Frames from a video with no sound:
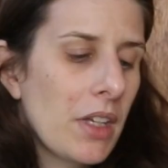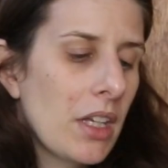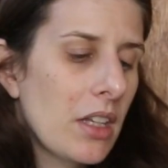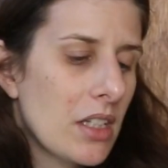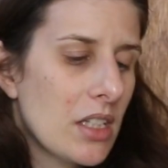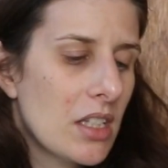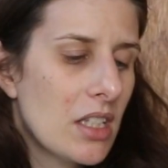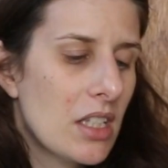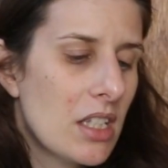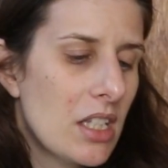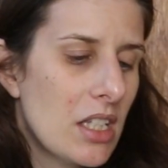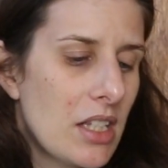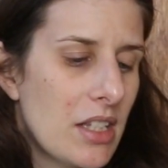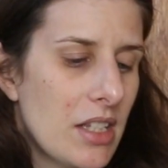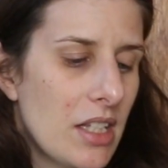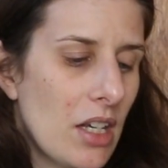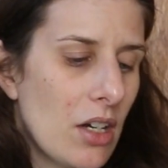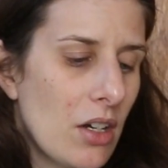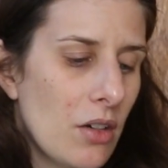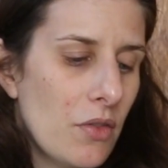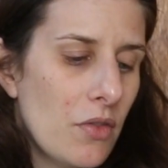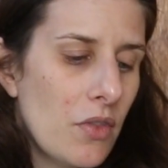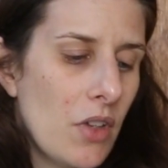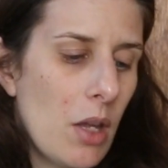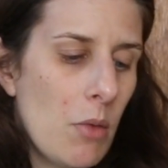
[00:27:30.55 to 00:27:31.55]
This is the
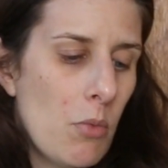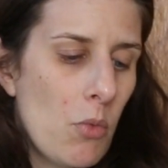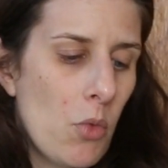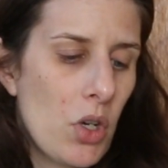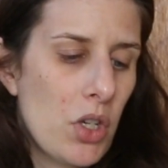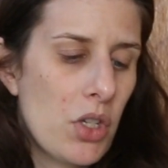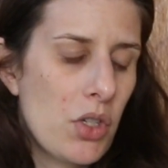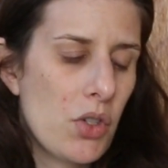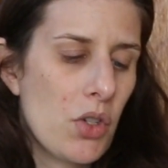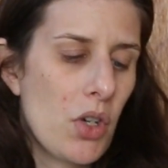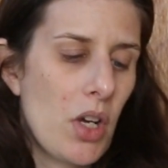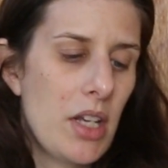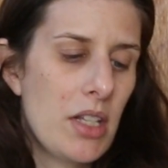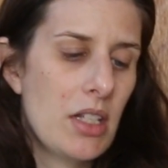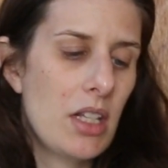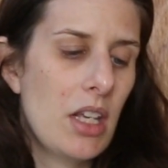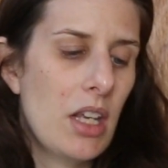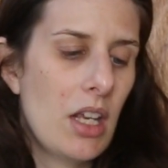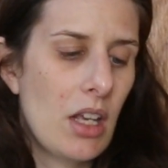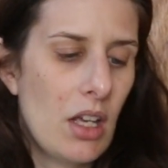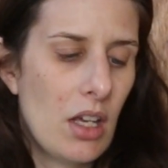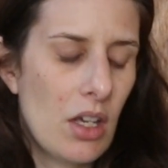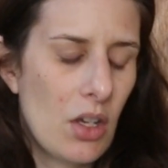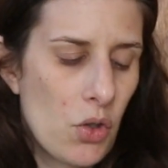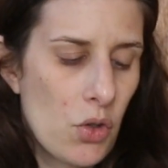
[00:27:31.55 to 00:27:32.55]
CeraVe
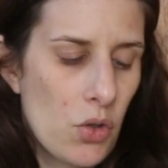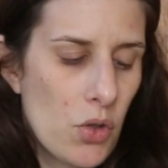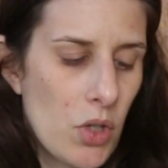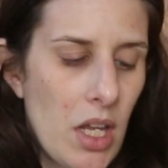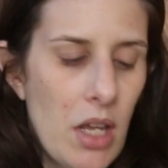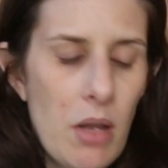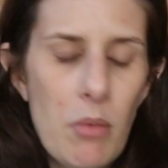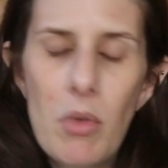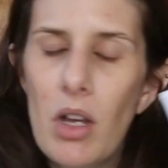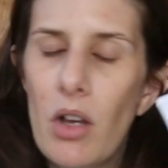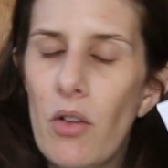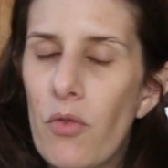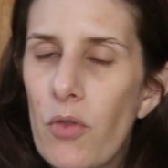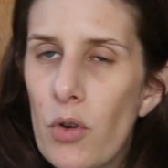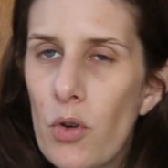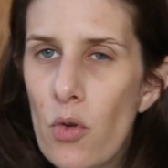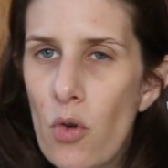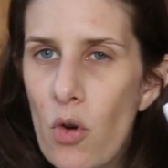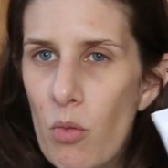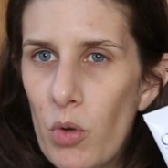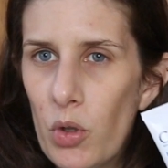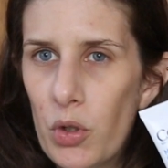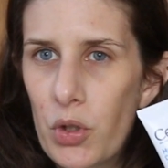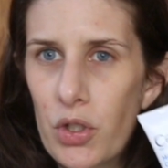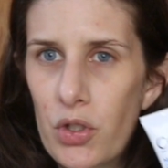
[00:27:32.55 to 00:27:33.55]
Moisturizing Cream for
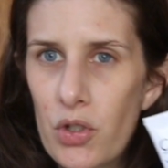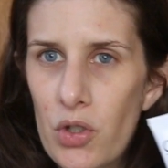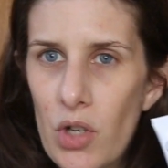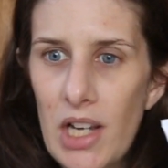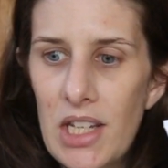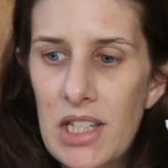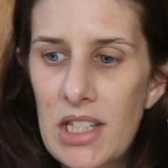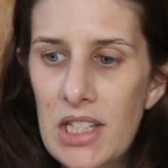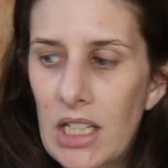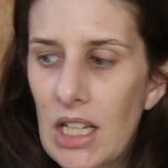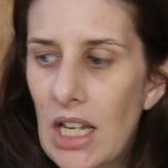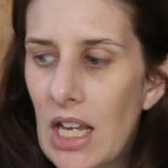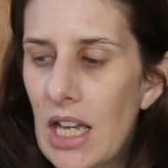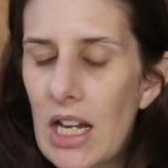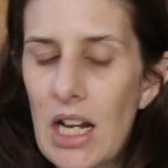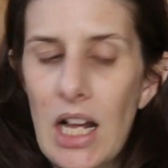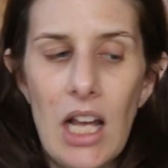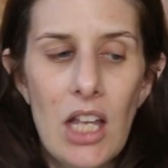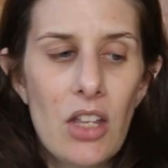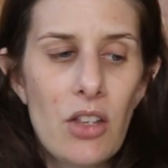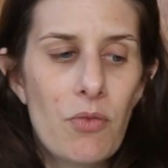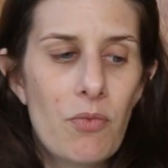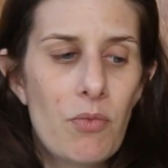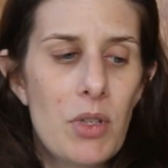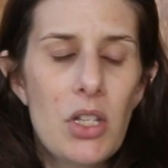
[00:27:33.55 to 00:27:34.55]
normal to dry skin.
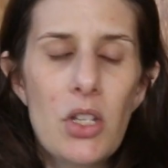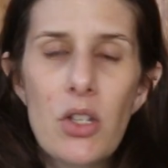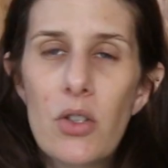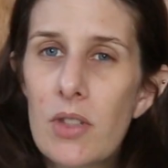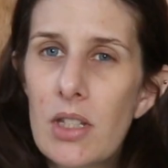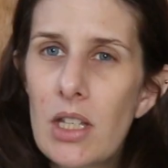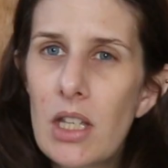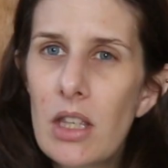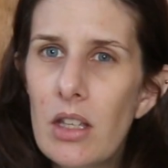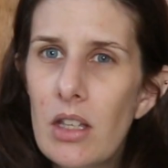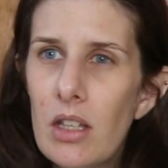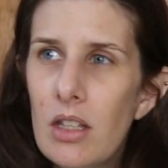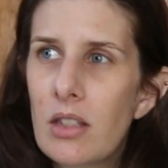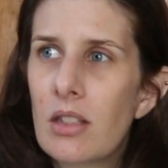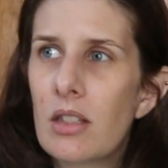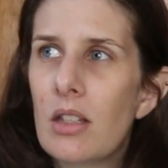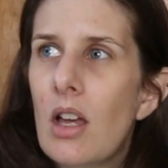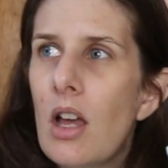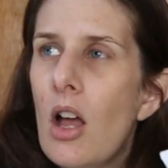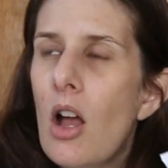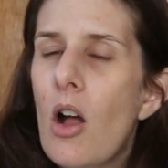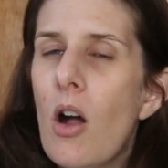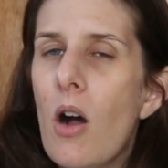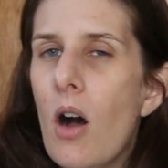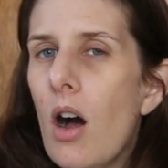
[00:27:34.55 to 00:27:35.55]
I've been using this
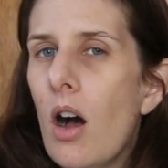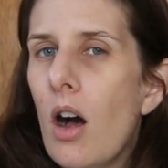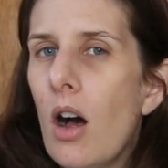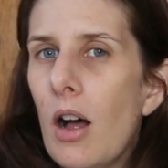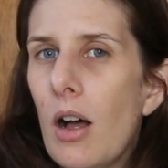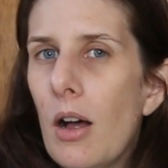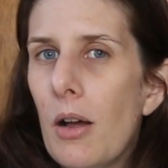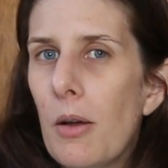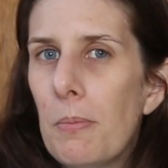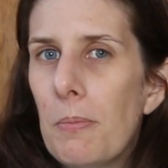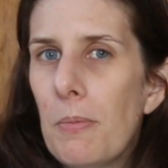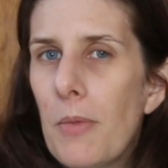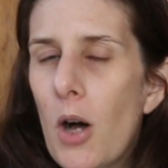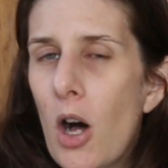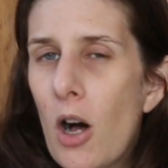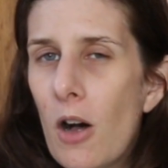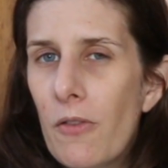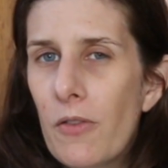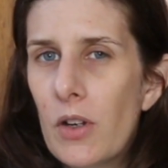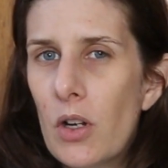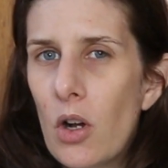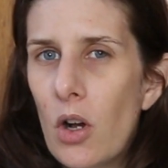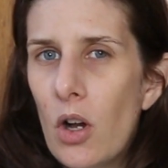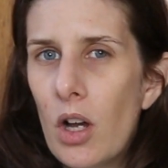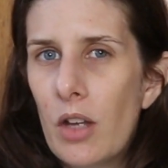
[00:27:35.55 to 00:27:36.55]

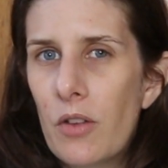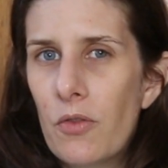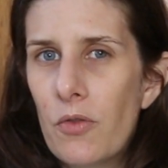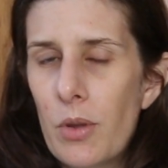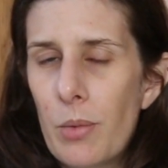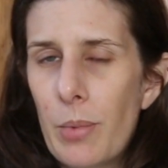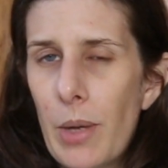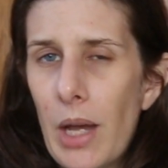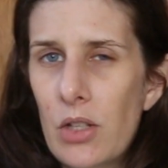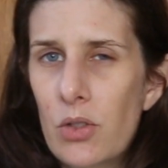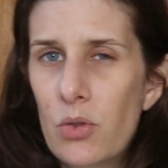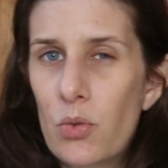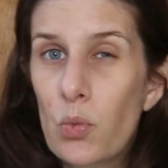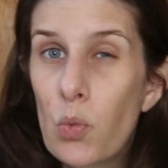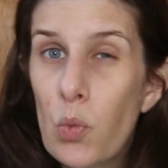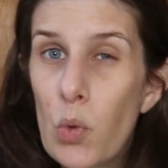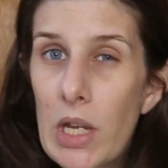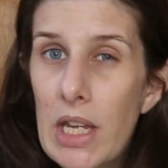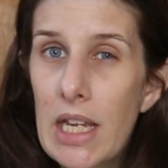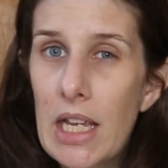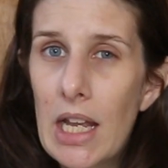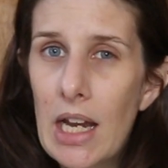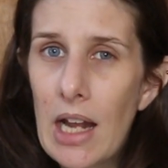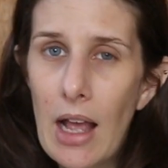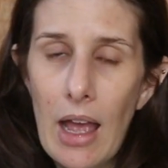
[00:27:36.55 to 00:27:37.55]
off and on for the past
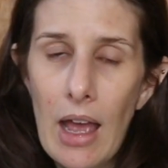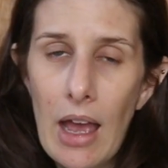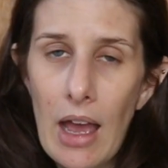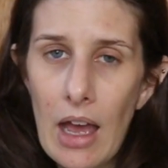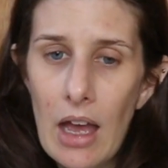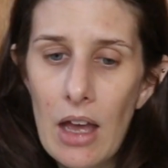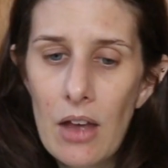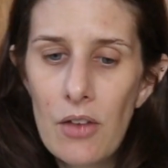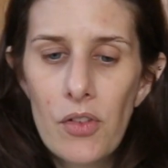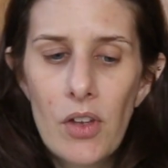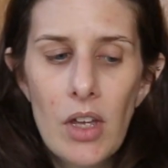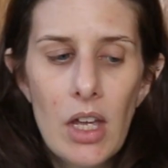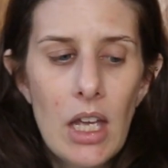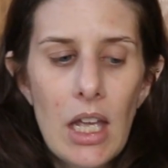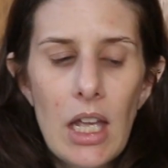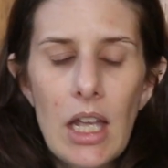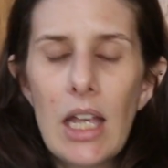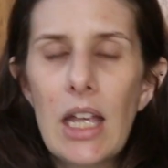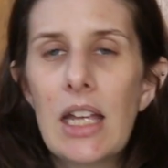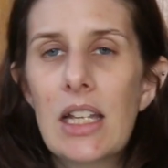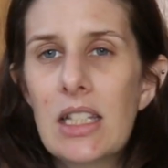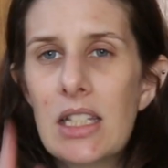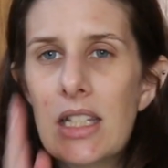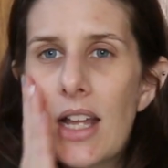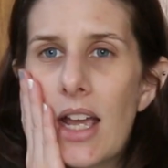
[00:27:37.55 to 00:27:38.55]
week and a half.
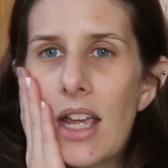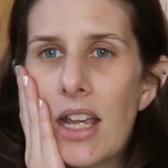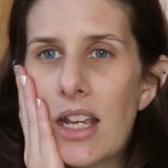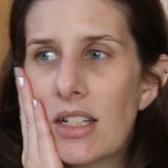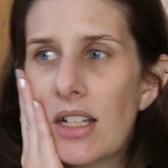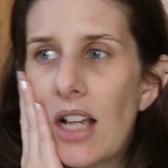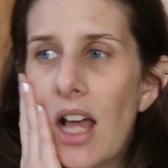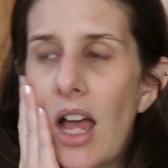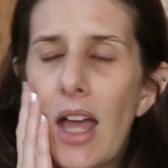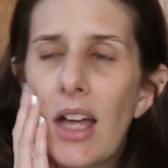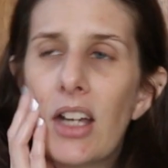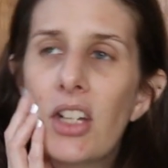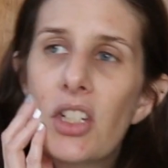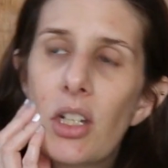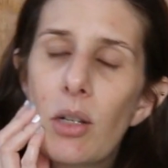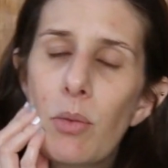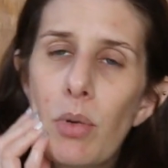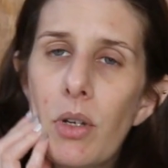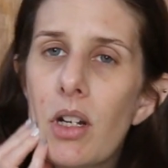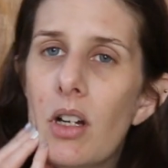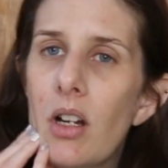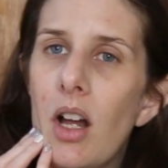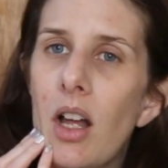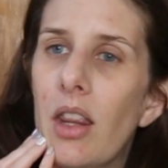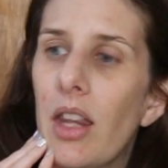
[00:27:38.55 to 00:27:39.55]
It's nice. I actually
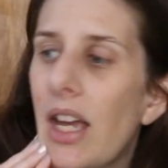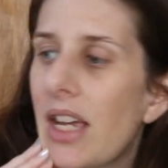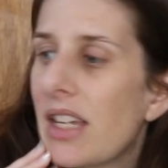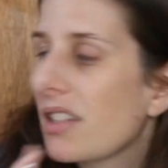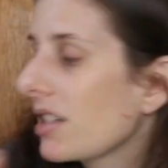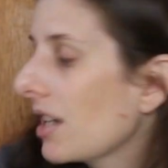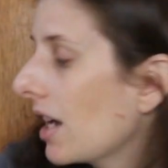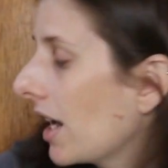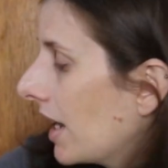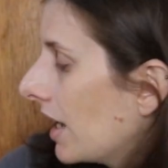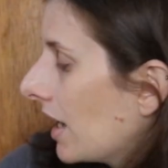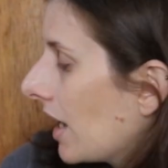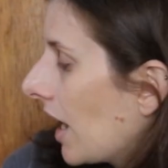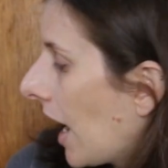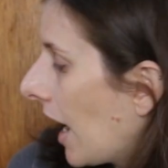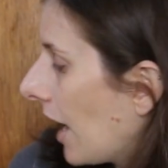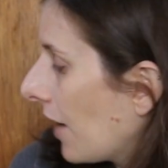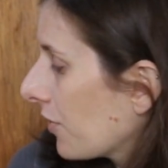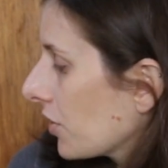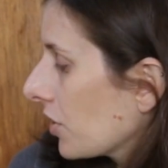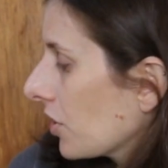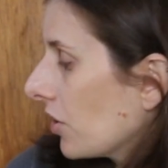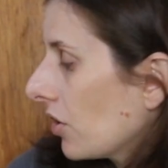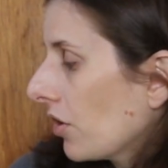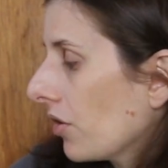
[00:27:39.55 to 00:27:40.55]
put it on last night
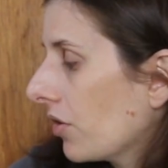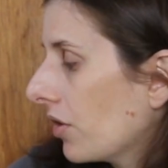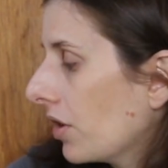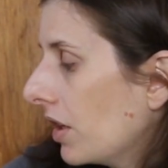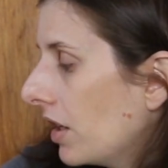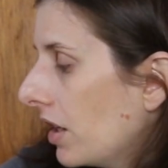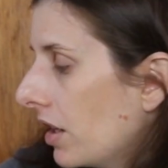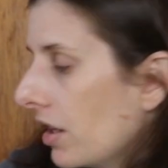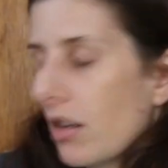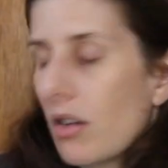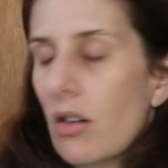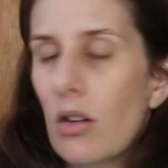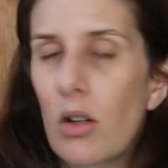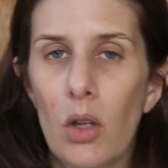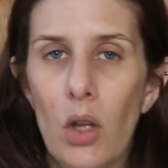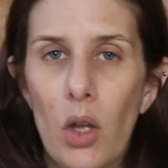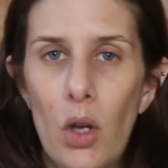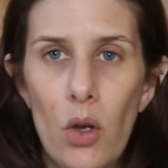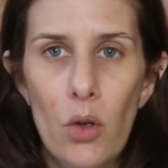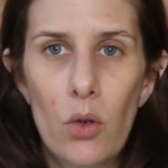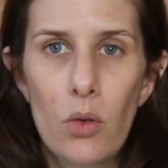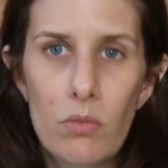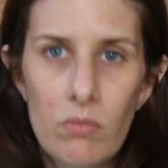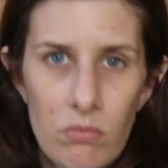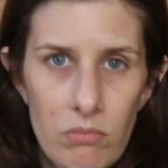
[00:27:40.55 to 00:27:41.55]
after the
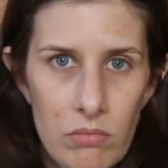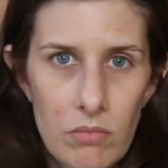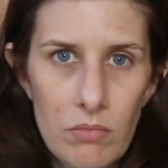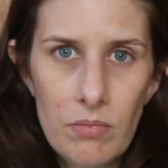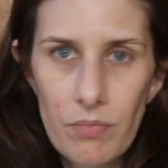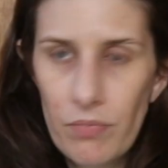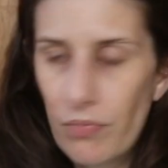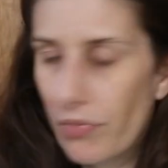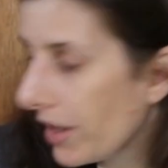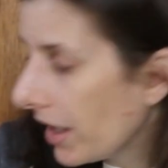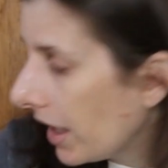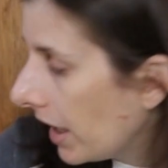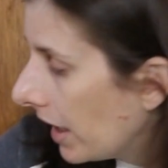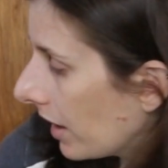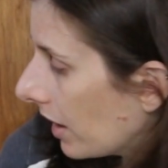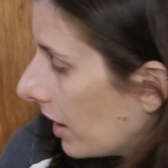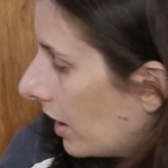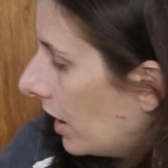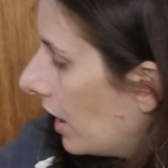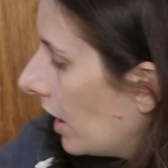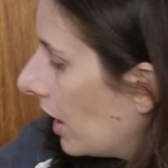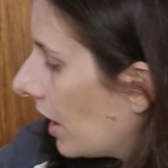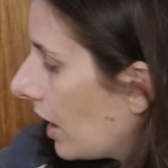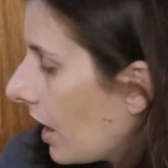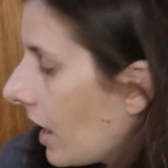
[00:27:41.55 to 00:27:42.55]
glow thing.